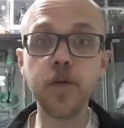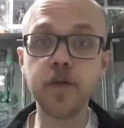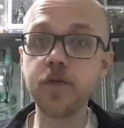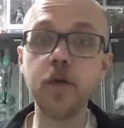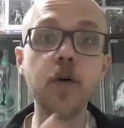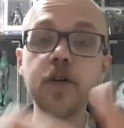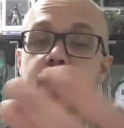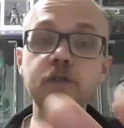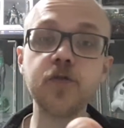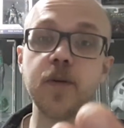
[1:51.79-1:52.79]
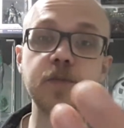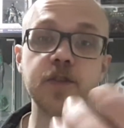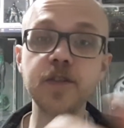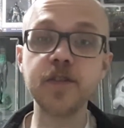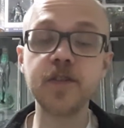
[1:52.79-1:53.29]
with long
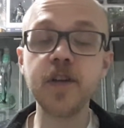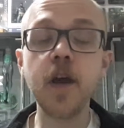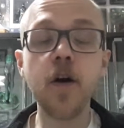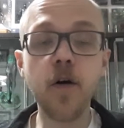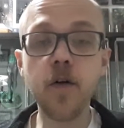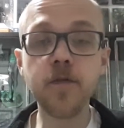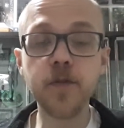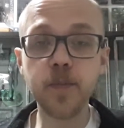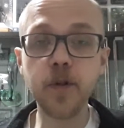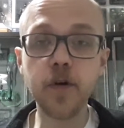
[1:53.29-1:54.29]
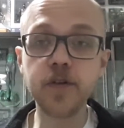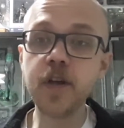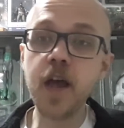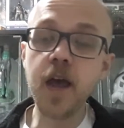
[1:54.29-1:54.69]
descriptions of the plot.